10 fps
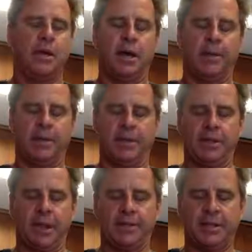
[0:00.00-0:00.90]
And the
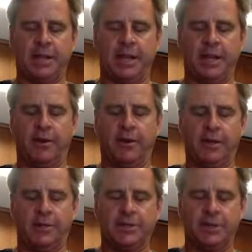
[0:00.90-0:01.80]
nice thing here
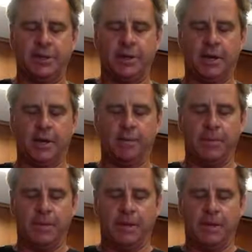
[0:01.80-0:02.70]
is
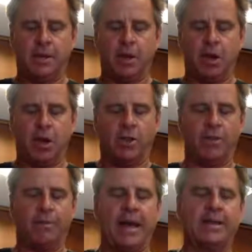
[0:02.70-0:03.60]
on
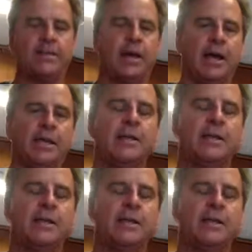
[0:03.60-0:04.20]
the back side,